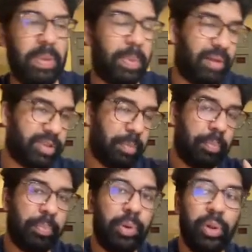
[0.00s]
people have to
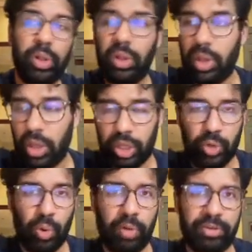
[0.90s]
pull
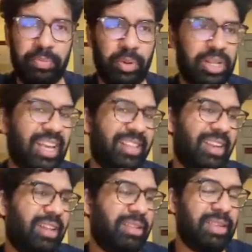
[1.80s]
you off the bully, and then
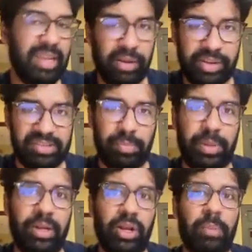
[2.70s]
the dean of
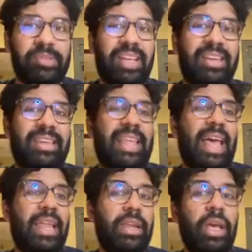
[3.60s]
discipline comes, and
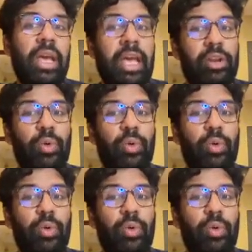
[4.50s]
then it